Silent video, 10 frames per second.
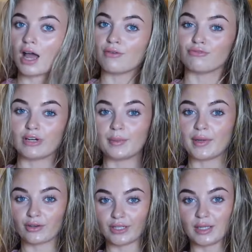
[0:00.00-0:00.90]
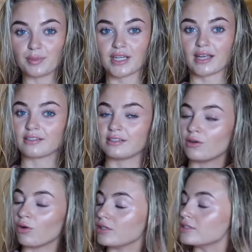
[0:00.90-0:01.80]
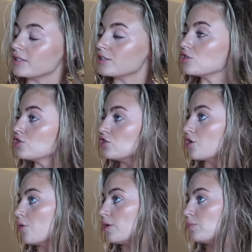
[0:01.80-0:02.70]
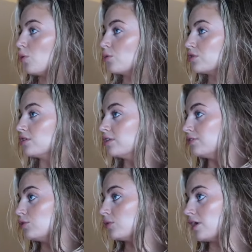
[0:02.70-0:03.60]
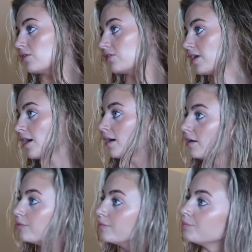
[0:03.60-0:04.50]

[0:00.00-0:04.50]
I'm really big on heat protecting. Honestly, it's so important if you want healthy hair.